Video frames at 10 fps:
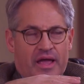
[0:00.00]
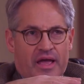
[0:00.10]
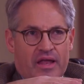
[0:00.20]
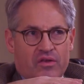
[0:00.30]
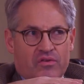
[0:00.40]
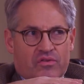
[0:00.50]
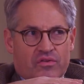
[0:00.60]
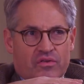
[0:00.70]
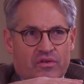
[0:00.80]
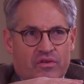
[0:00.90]
And
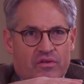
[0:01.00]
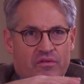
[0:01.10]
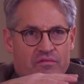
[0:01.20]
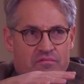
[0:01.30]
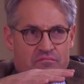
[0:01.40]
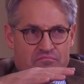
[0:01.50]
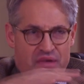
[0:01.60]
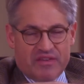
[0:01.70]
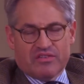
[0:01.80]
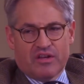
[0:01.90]

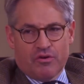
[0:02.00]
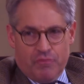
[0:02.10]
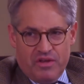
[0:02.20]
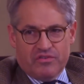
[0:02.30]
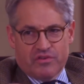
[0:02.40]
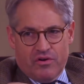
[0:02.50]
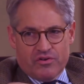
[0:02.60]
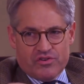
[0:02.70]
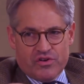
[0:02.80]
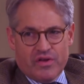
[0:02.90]
based on your
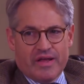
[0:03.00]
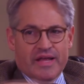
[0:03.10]
research,